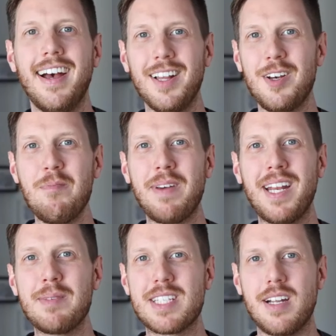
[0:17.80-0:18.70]
Hello, my
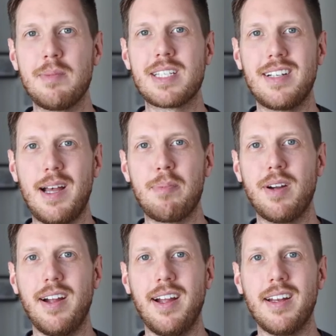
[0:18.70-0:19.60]
name is Thomas
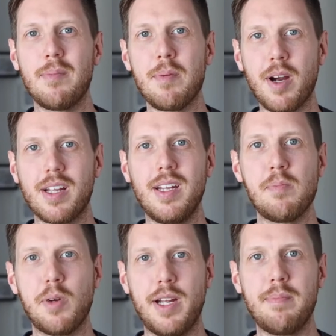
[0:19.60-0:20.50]
Clapper, and I'm the Marketing
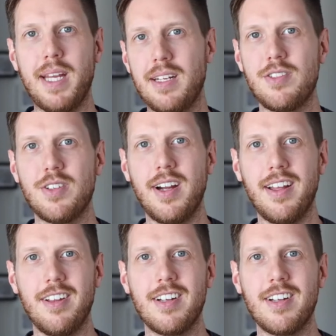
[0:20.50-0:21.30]
Brand Manager at